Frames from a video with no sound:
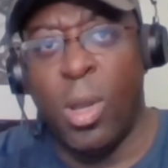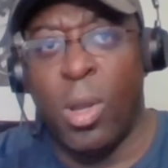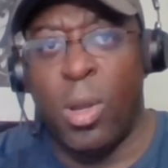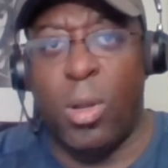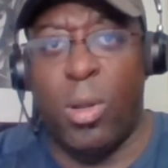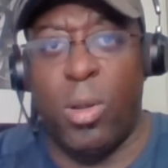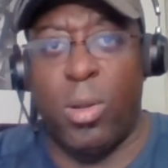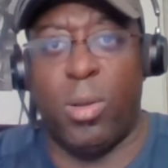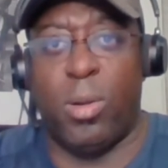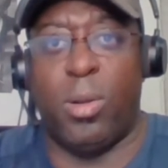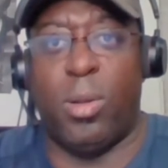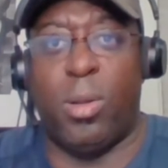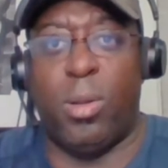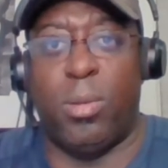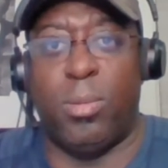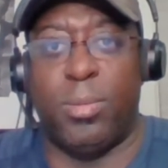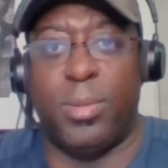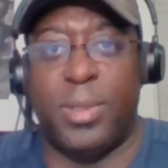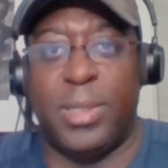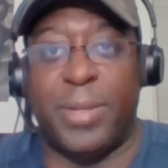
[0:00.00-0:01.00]
all in
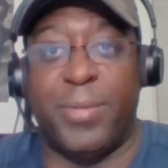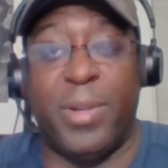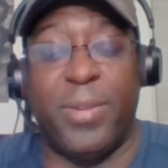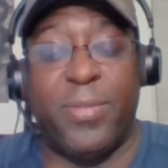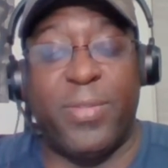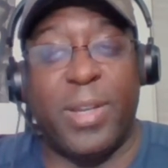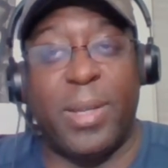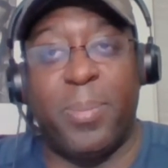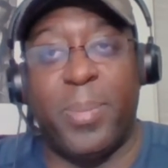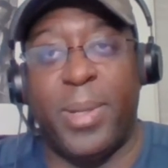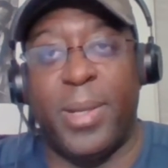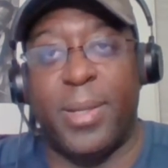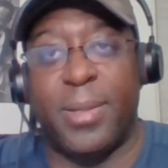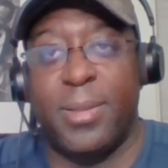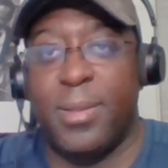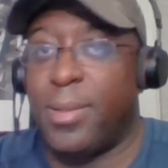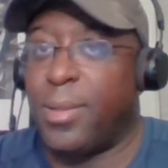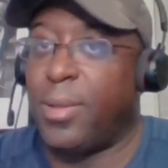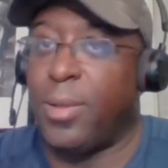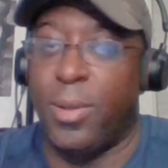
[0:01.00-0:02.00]
all, 75
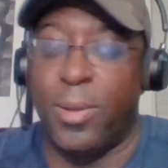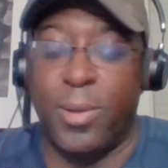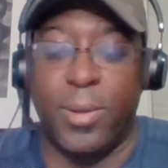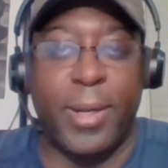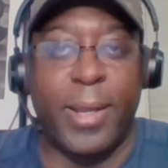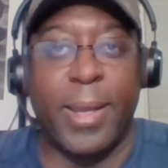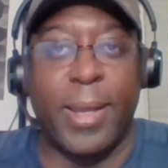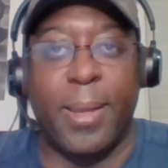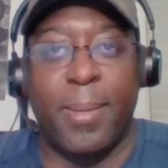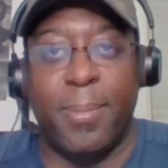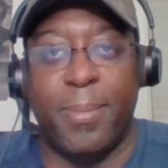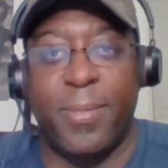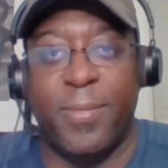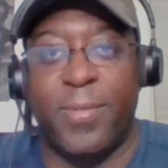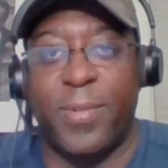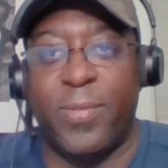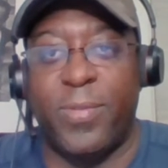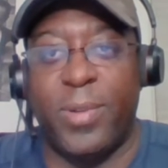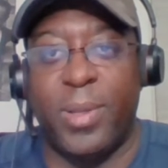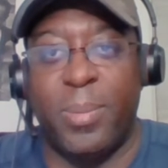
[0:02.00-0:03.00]
minutes, good game.
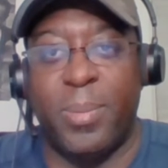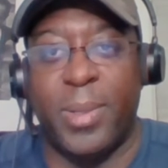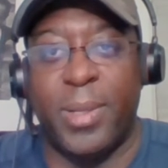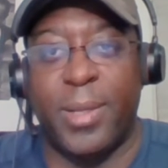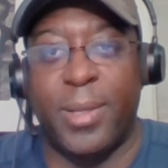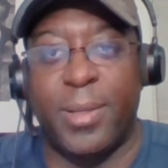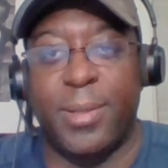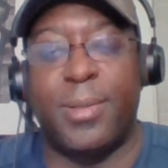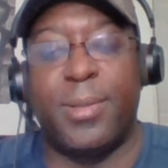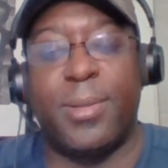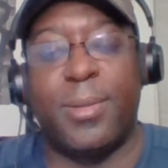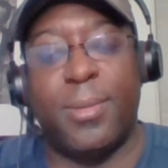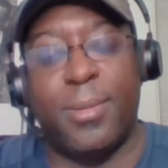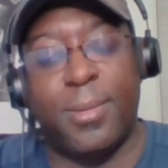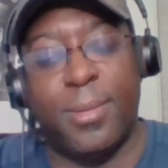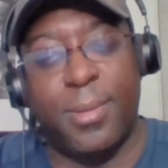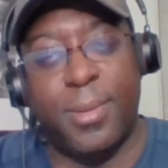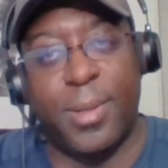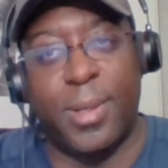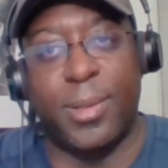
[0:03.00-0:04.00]
15 minutes,
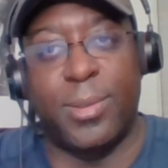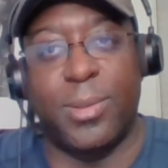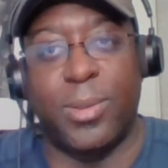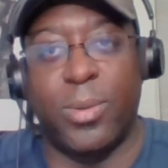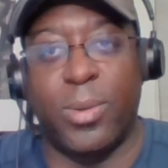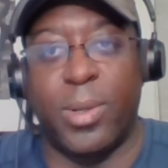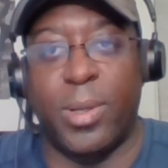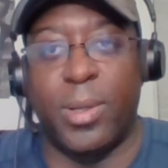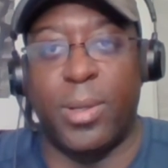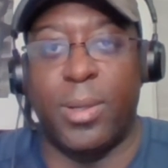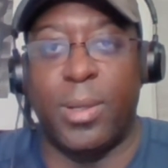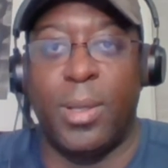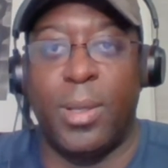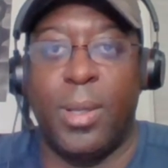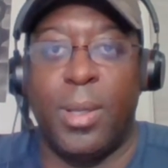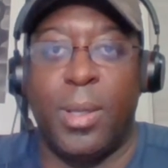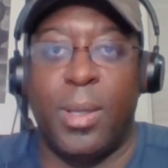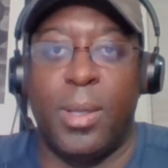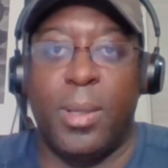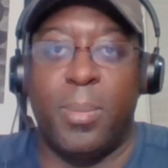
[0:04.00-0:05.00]
not so good.
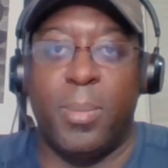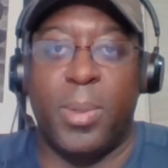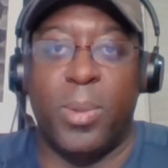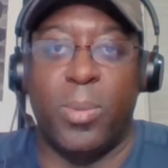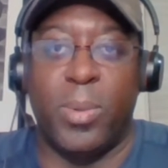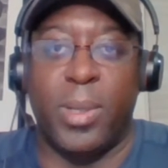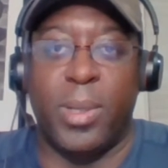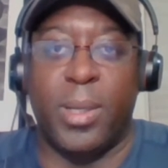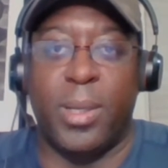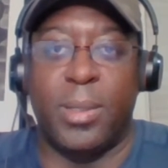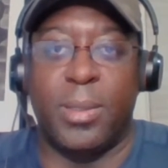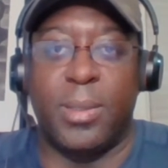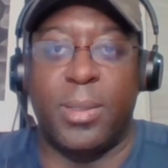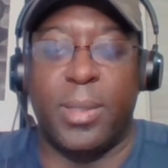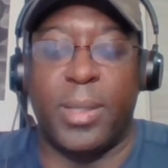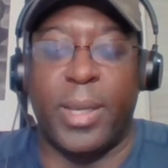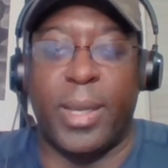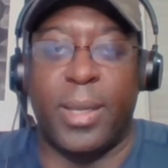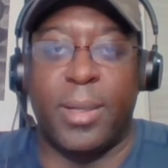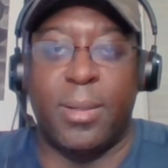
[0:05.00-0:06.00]
But we'll get into
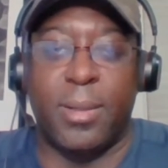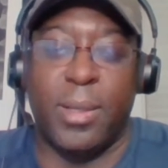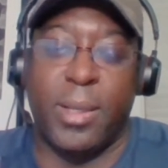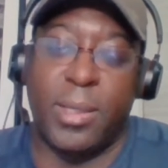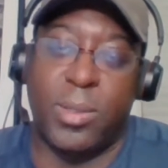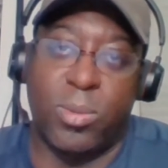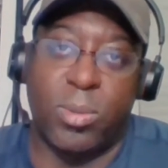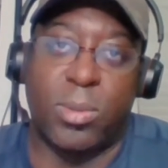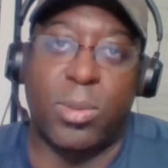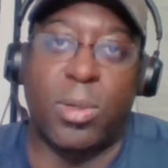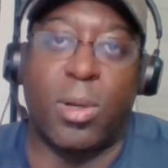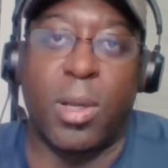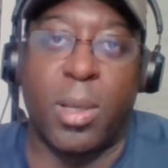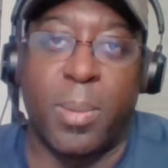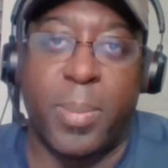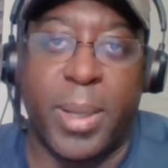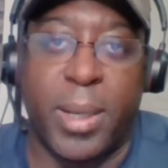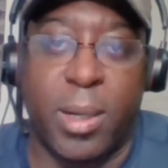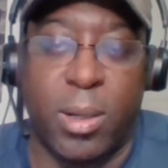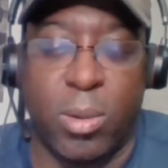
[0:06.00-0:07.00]
that. I guess we'll talk
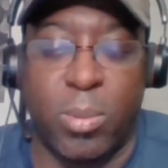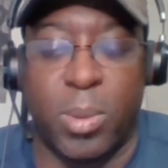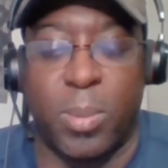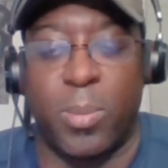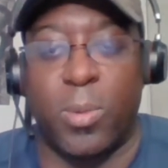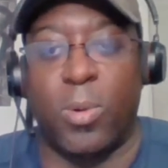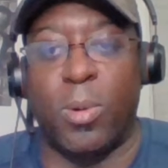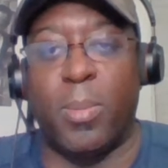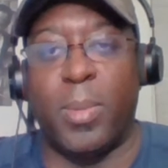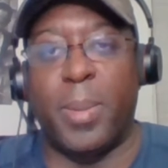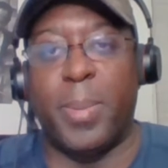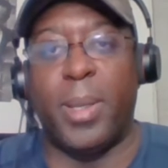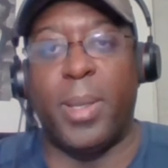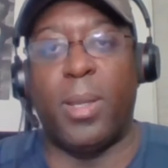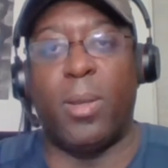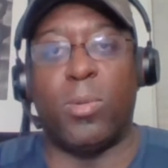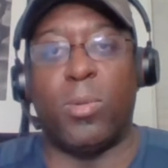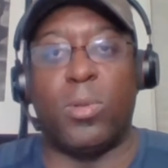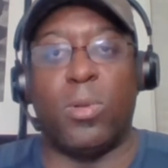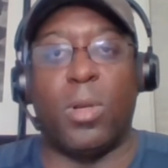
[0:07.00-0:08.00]
about it a little bit more. Maybe
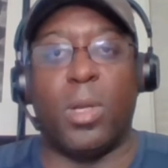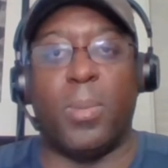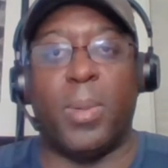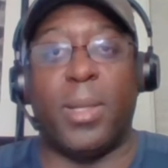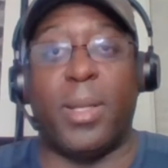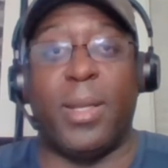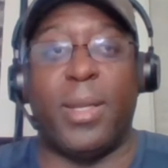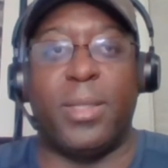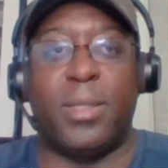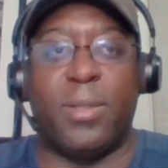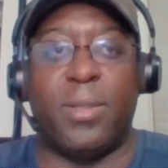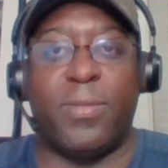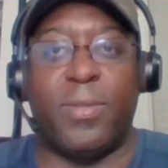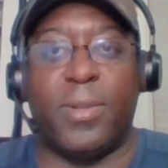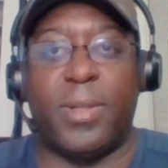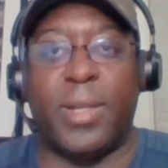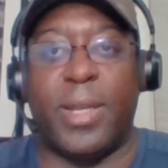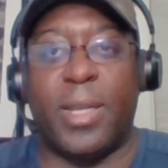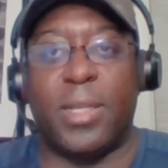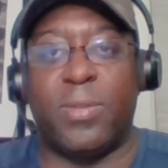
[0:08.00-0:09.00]
we'll talk about at least
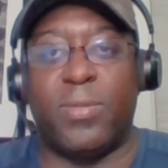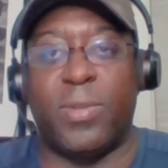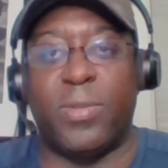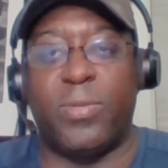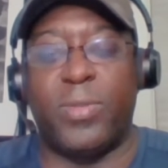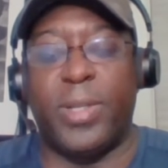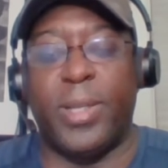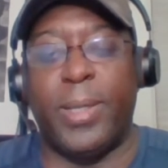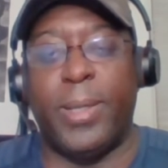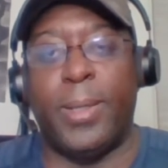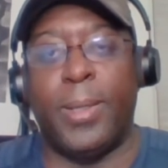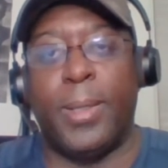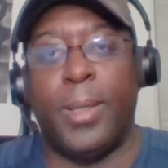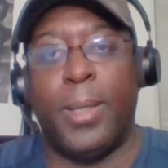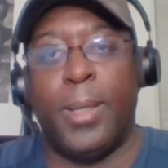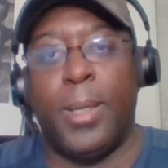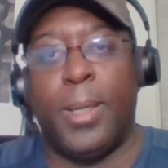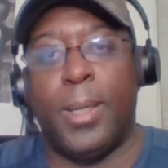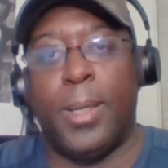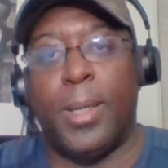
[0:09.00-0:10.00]
the last 15.
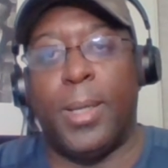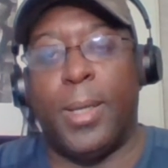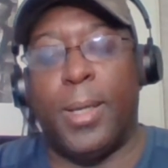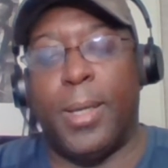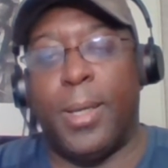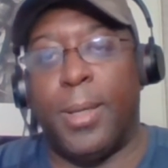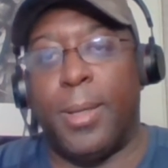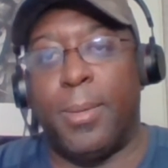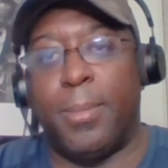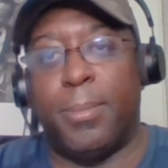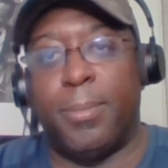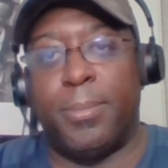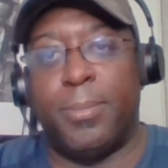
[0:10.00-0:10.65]
I